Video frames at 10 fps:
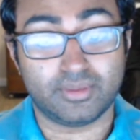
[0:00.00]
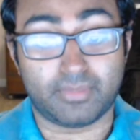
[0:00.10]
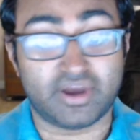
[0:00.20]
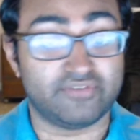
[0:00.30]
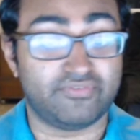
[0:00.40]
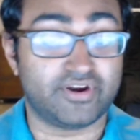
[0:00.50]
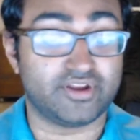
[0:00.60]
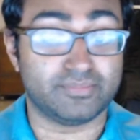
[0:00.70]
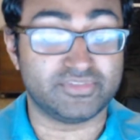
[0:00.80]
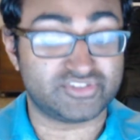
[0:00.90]
by a very
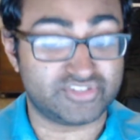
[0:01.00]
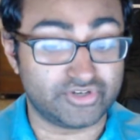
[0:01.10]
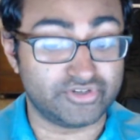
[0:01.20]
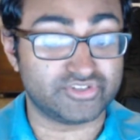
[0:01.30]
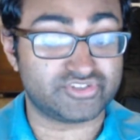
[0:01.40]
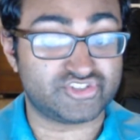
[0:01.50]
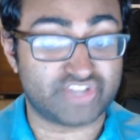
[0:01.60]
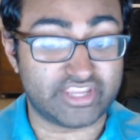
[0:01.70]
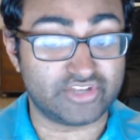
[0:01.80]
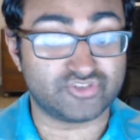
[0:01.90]
mysterious
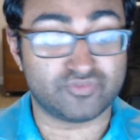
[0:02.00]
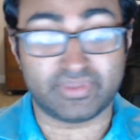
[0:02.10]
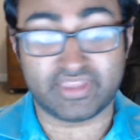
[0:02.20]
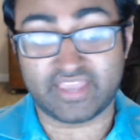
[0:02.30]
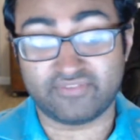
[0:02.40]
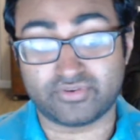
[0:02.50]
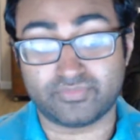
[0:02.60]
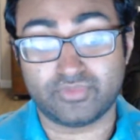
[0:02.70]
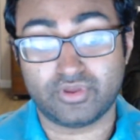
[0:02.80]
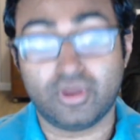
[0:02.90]
change of behavior
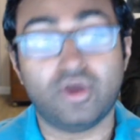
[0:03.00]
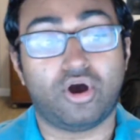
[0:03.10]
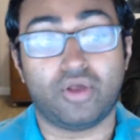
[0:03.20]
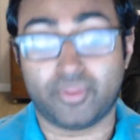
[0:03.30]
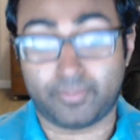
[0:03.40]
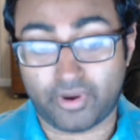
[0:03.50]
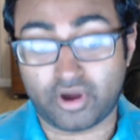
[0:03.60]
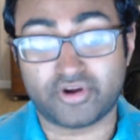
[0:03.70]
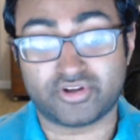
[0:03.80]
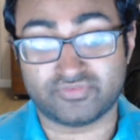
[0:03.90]
on the
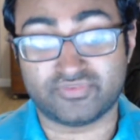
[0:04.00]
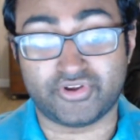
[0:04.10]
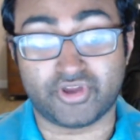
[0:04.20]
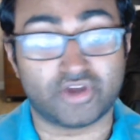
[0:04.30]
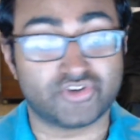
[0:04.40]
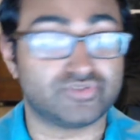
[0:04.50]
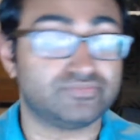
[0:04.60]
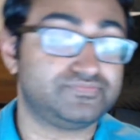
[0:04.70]
part of the Dodger.